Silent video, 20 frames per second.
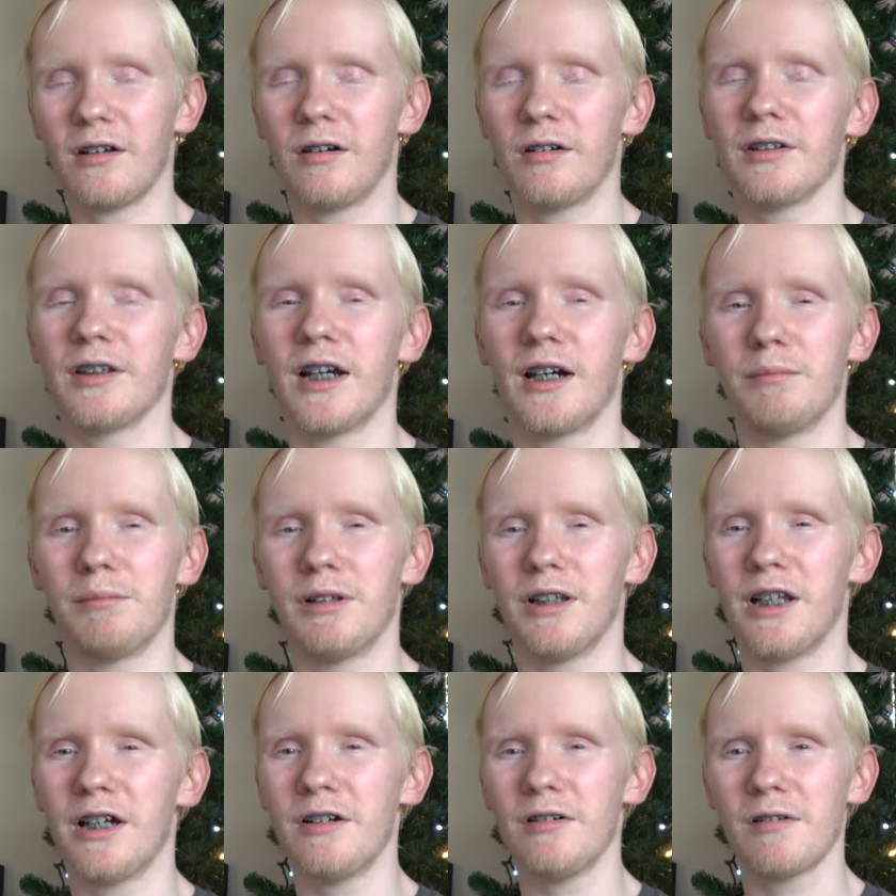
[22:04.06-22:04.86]
are down
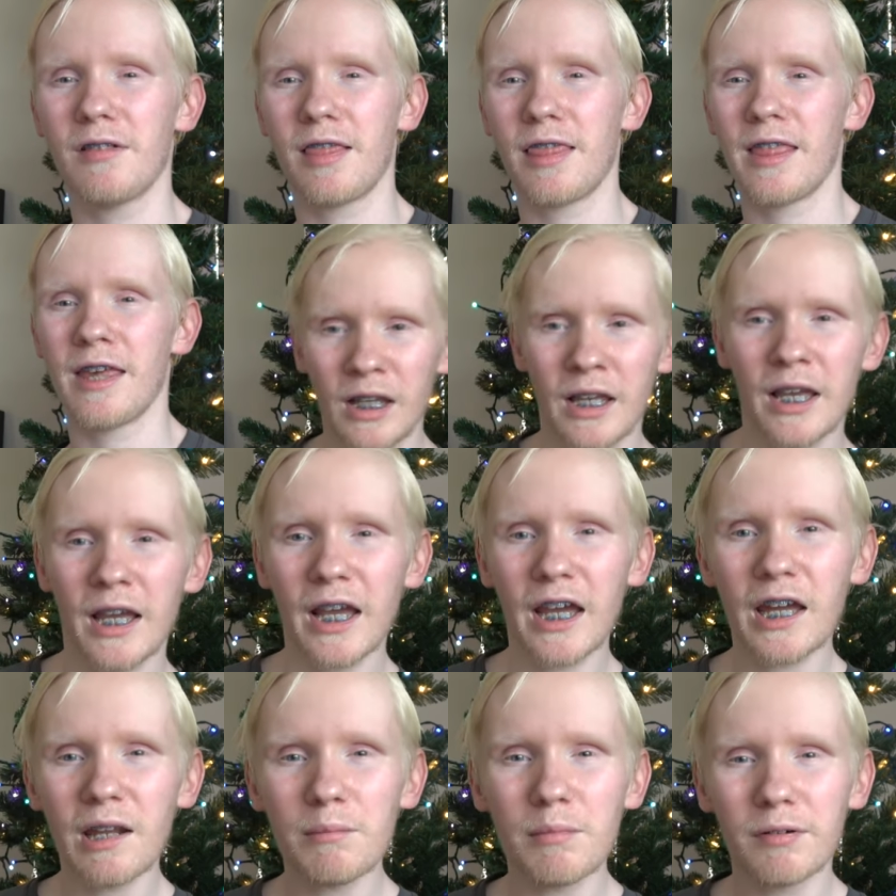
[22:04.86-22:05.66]
below.
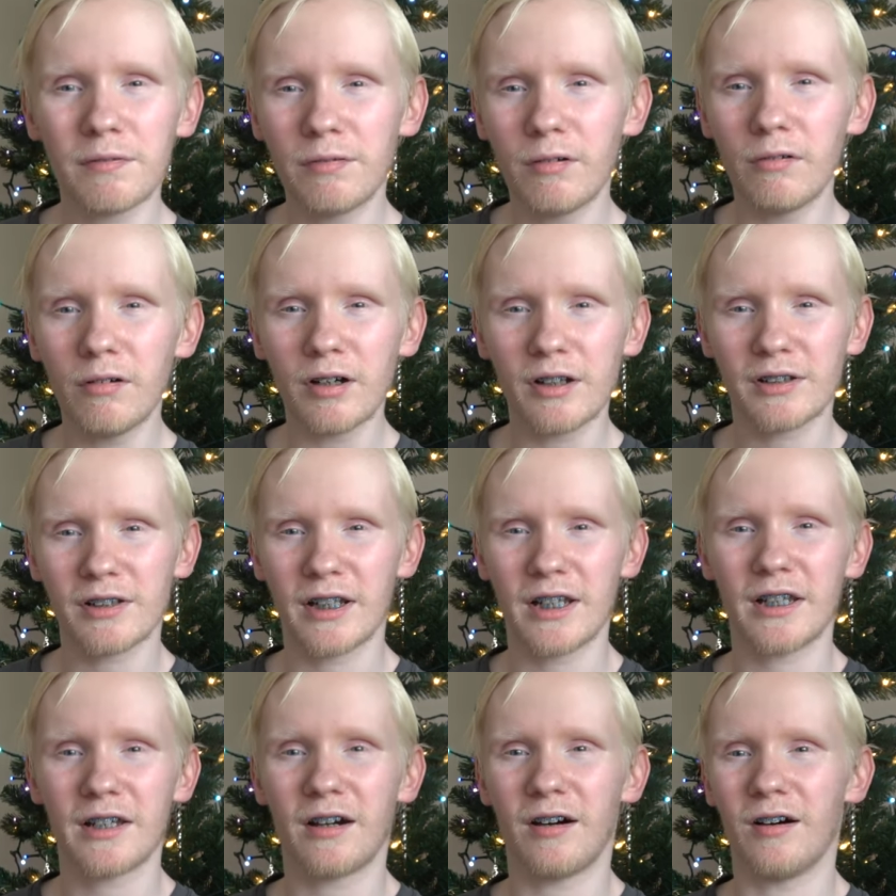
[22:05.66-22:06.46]
And before I
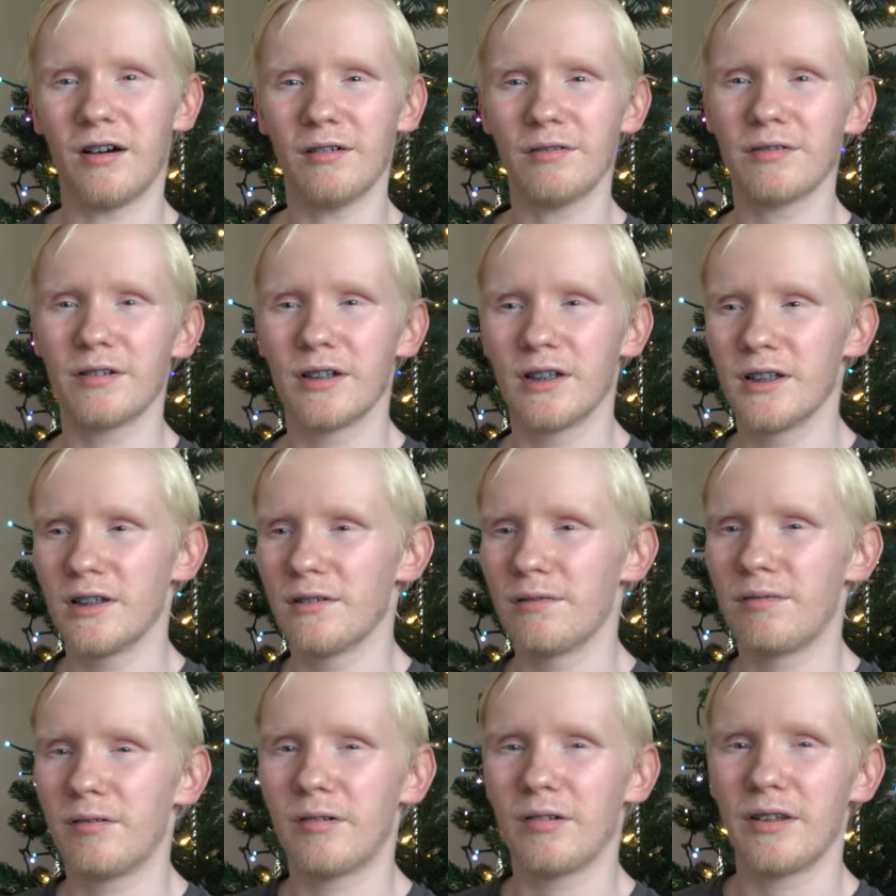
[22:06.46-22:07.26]
take off
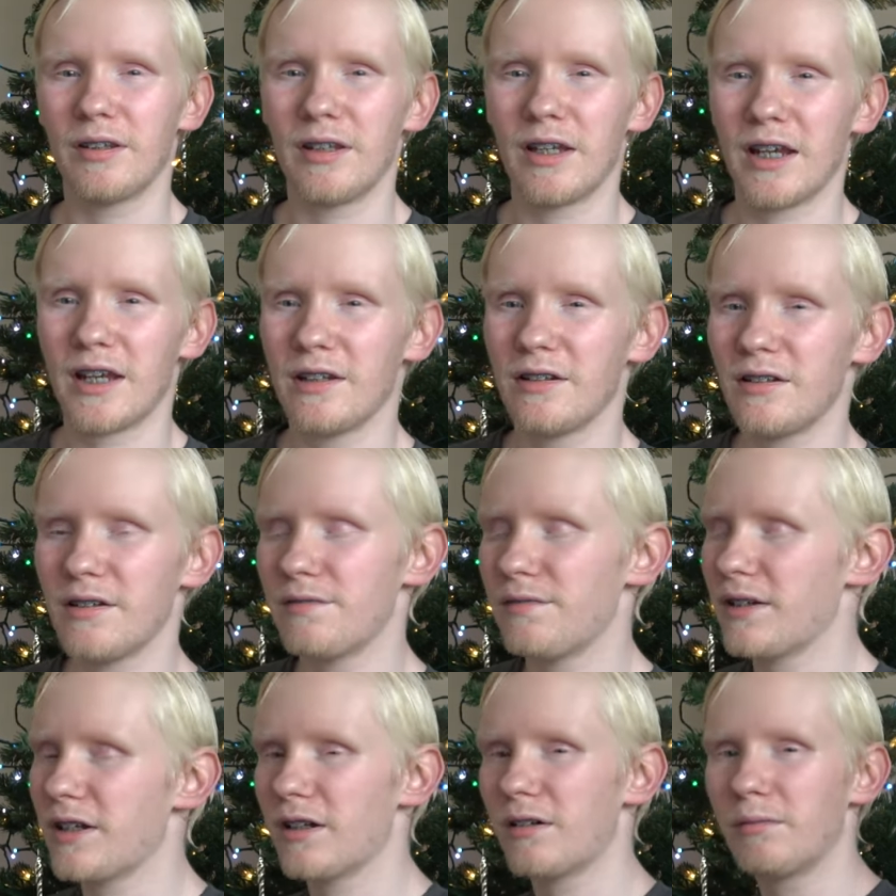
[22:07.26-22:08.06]
for the end of
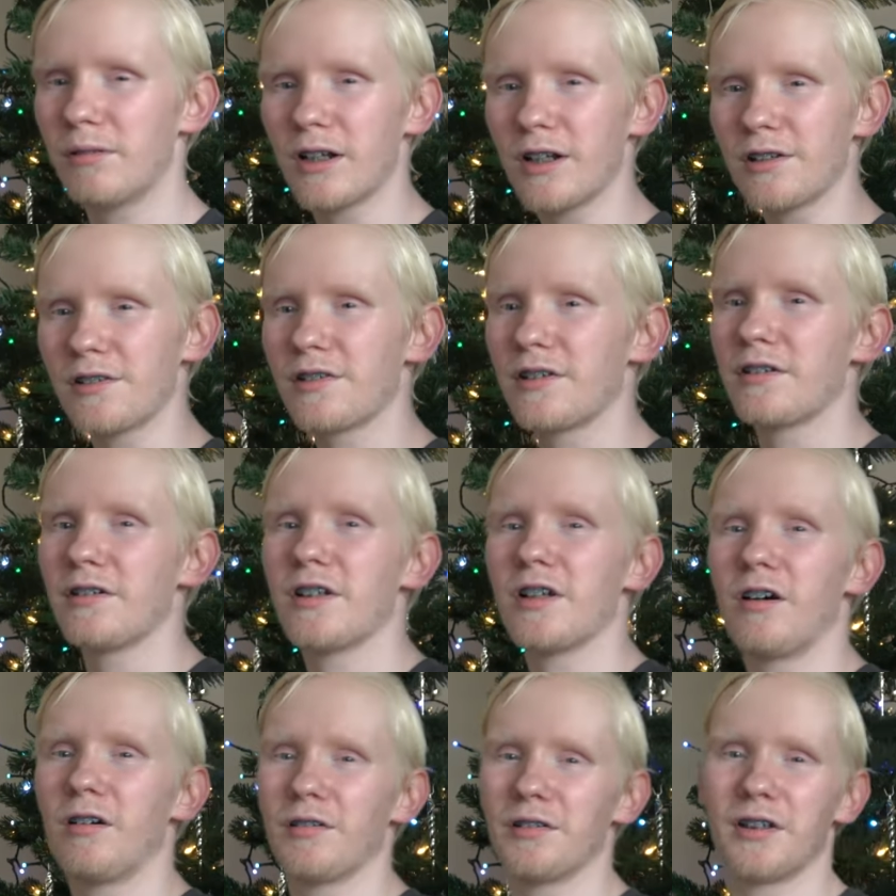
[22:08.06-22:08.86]
the video, I wanted to show
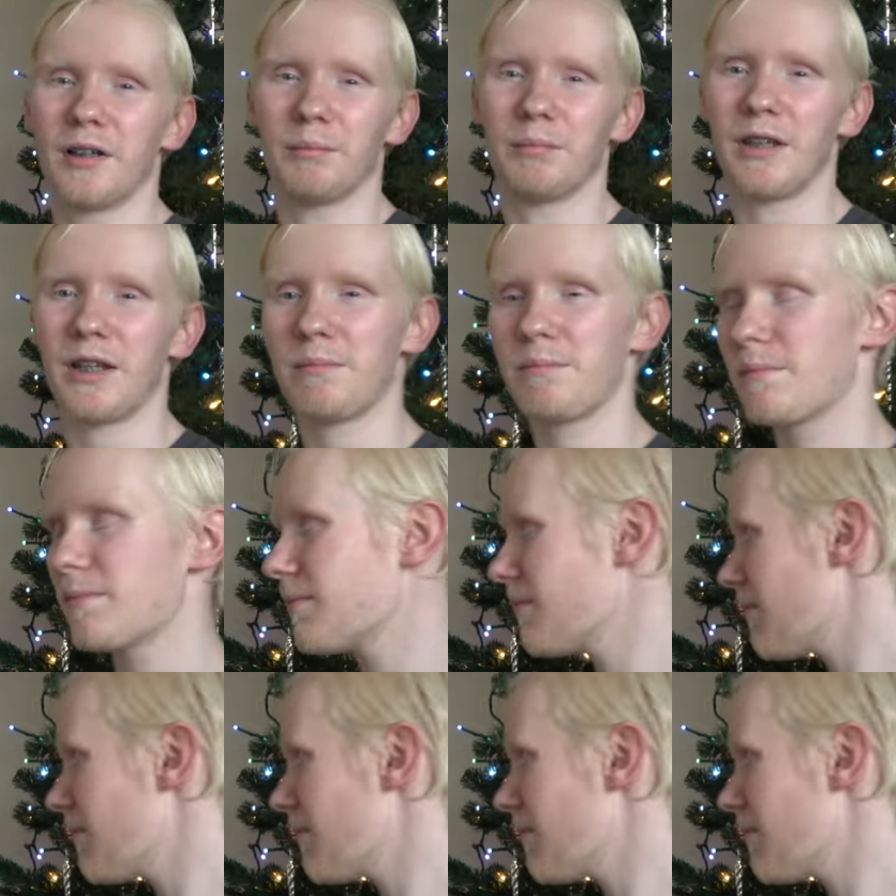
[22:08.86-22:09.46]
y'all something.